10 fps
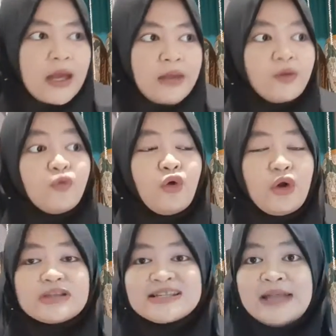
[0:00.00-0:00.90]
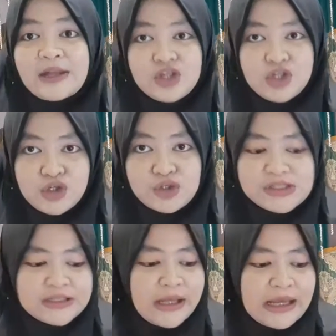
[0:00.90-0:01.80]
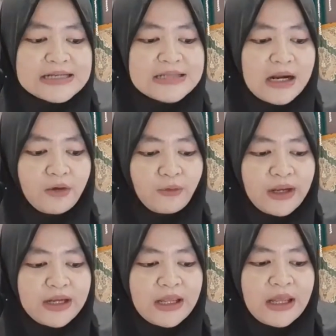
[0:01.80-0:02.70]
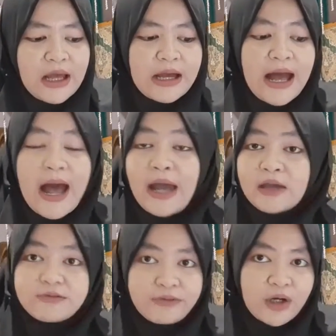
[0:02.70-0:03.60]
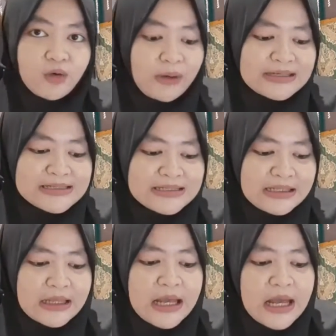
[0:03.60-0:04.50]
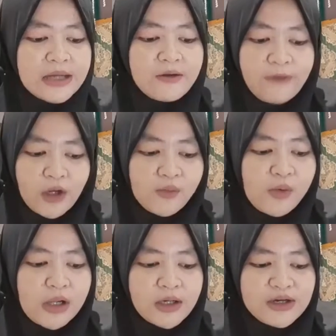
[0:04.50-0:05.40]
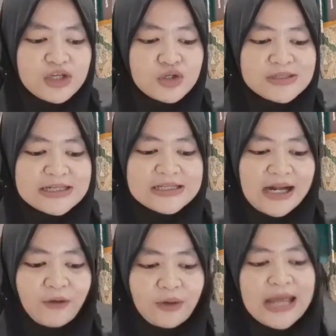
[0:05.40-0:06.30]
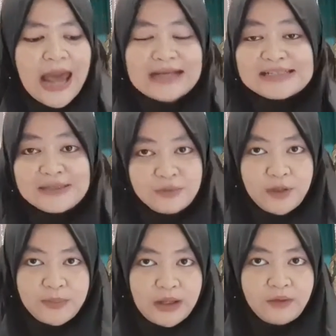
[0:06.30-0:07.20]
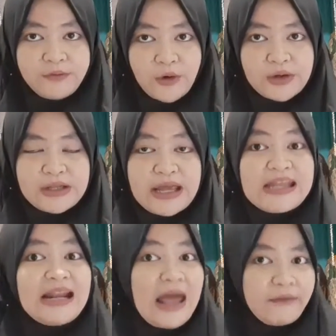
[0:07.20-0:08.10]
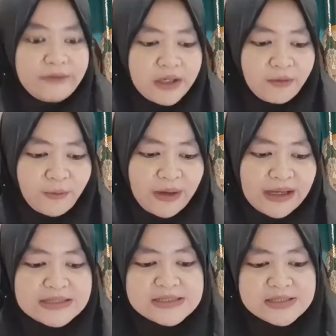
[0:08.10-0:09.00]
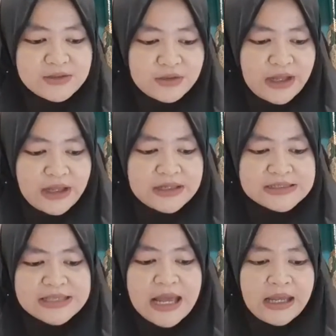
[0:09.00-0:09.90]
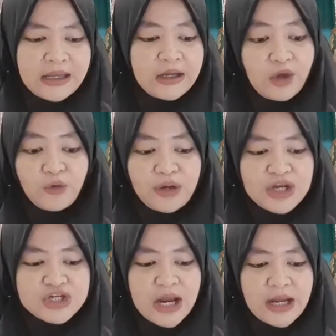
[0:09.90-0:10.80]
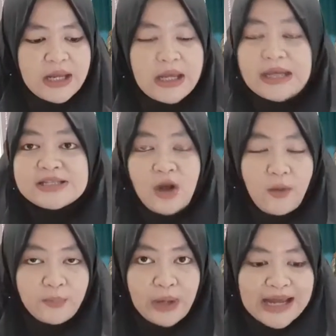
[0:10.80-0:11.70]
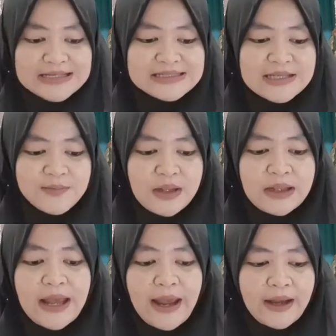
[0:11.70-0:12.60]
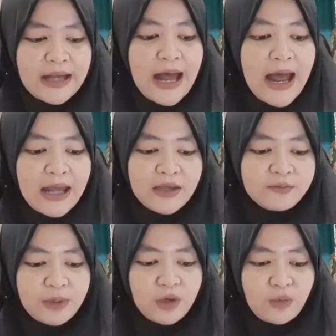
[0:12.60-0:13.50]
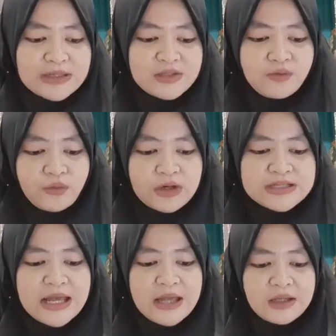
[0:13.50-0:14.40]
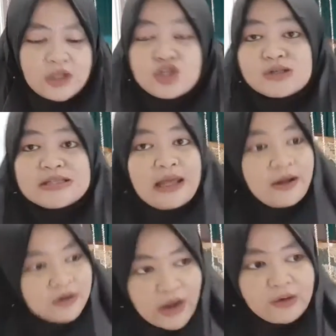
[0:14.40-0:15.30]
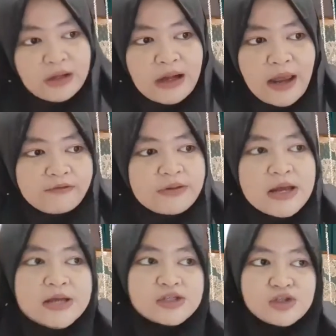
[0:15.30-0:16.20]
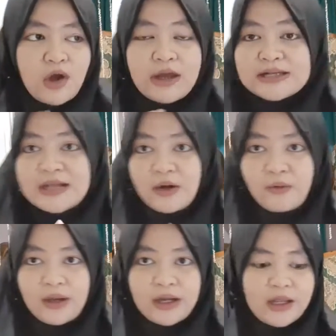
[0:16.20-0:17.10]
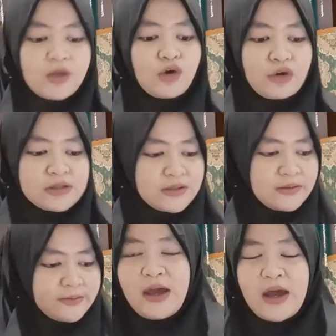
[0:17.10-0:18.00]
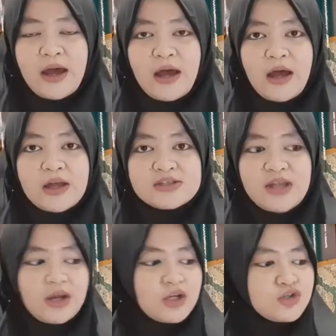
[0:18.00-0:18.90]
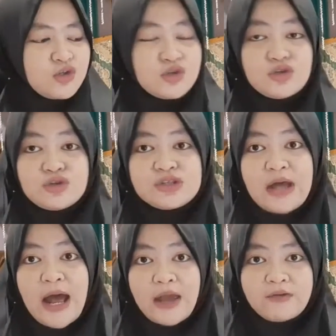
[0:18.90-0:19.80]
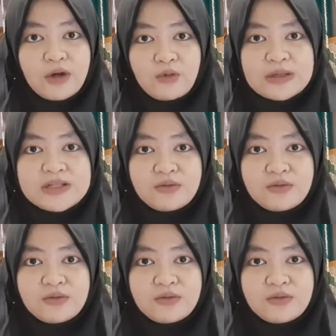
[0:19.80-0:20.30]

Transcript: the words that choose is already a high frequency. The vocabulary use is already acceptable for the 11th grade students in Indonesia. It's comprehensible and a high frequency words that choose in daily life. So it's already good. as they need to use high frequency